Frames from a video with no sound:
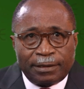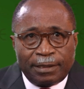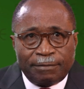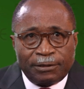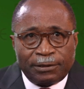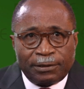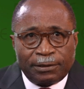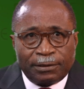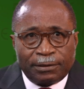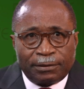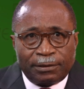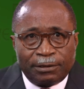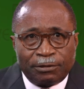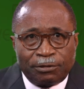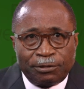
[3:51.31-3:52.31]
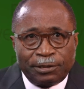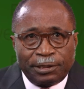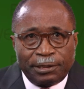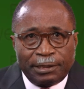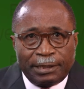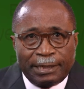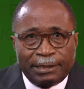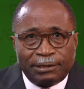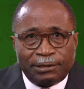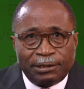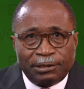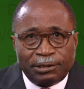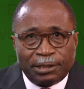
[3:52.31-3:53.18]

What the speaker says: Thomas, St. Croix, and St.